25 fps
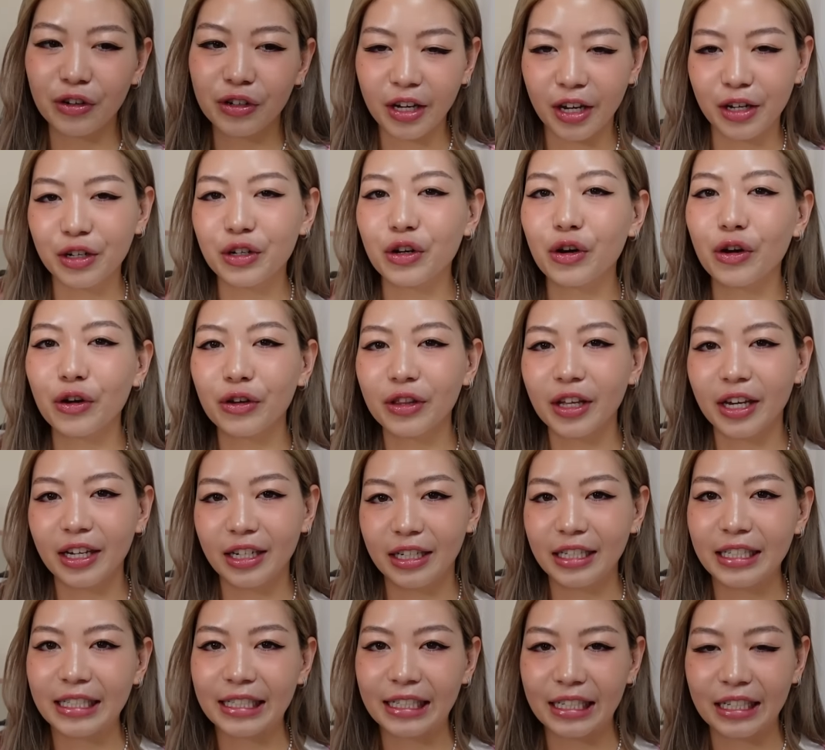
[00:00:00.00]
They know that
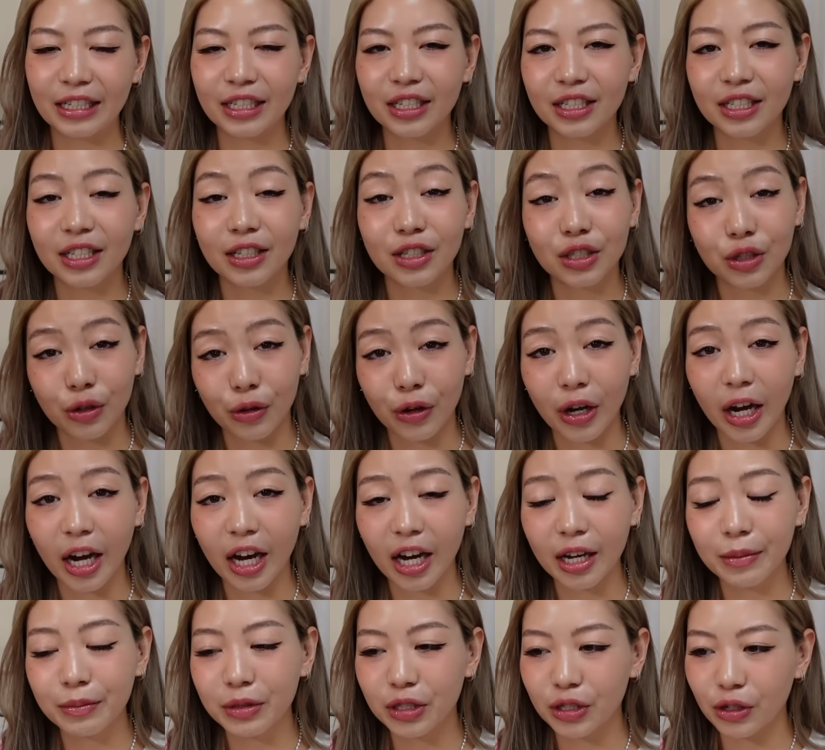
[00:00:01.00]
his sneakers are so
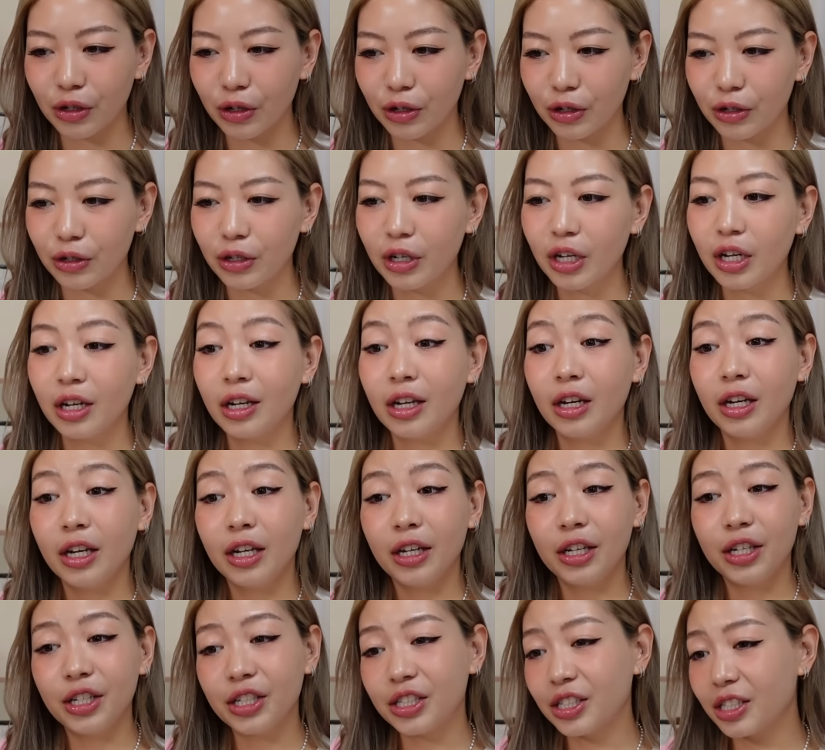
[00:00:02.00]
hype, so
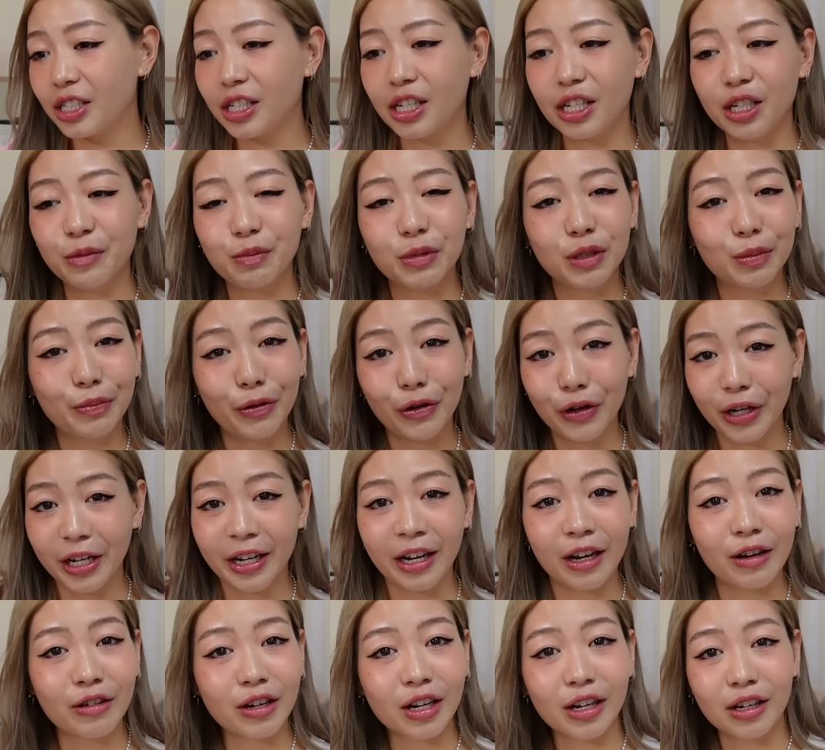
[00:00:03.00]
he just keeps putting
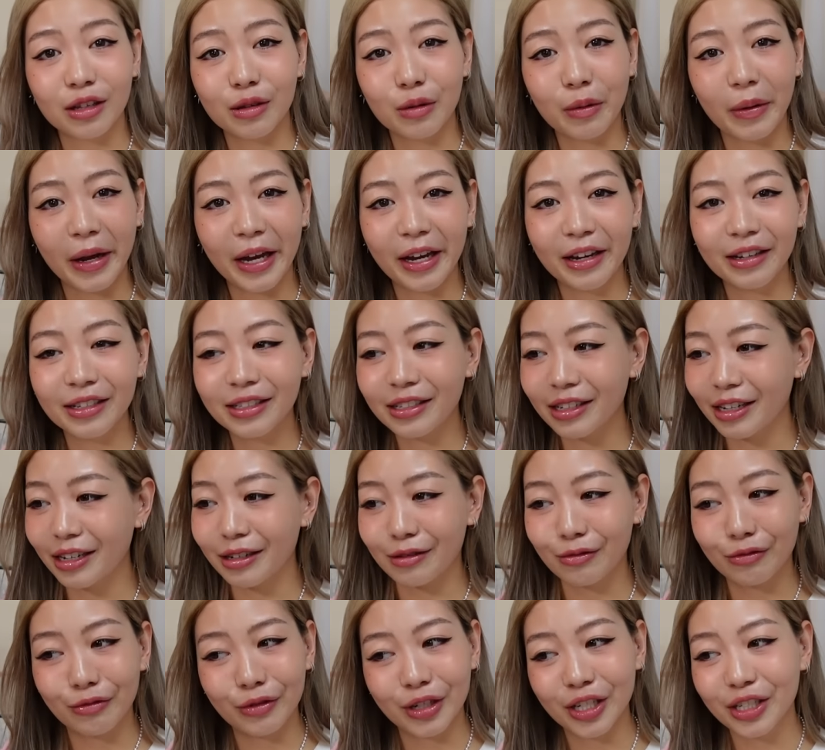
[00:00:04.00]
out colorways
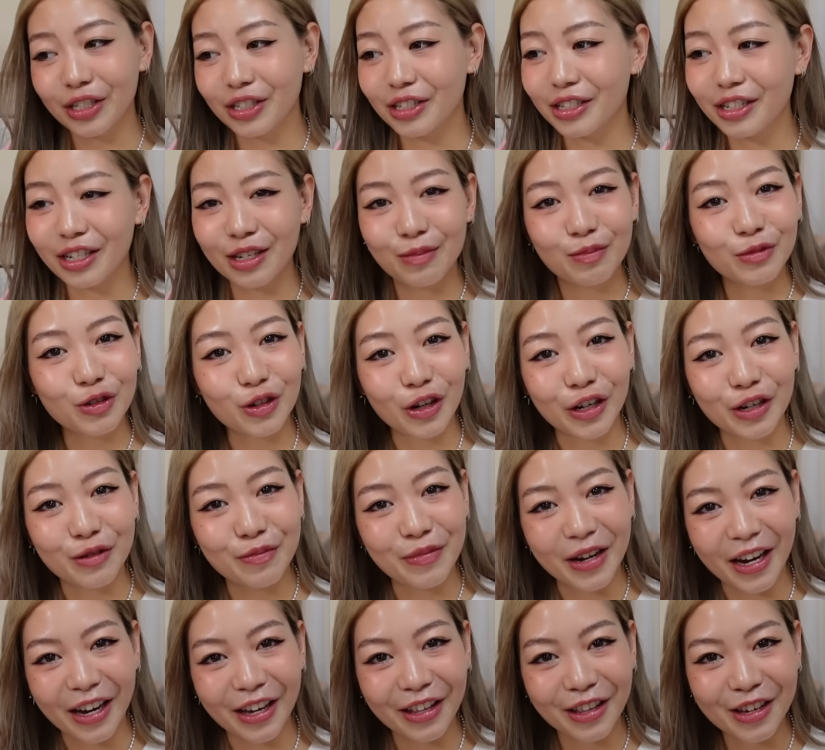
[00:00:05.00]
and we just keep trying to
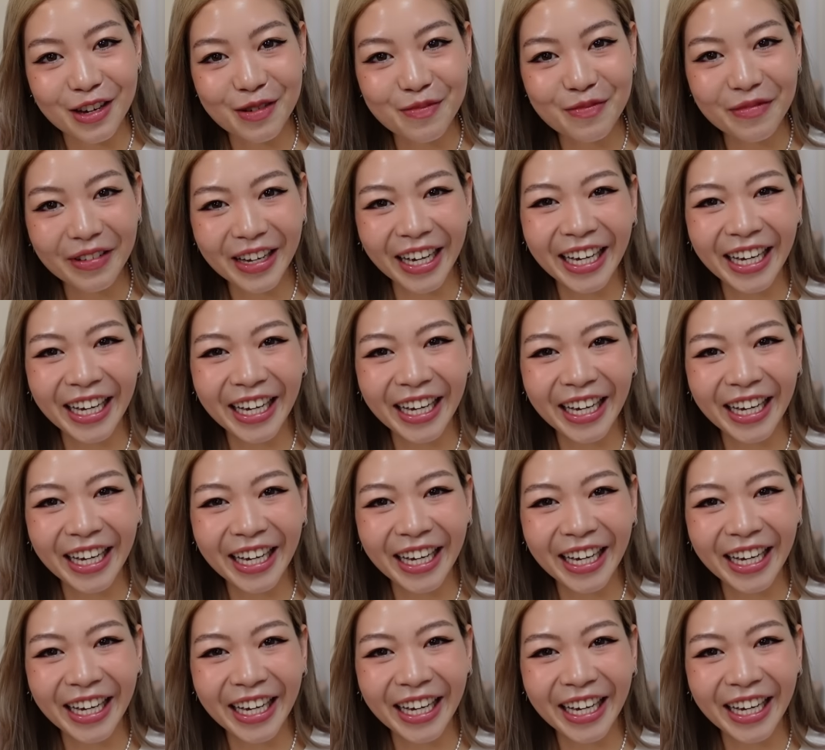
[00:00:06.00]
buy them.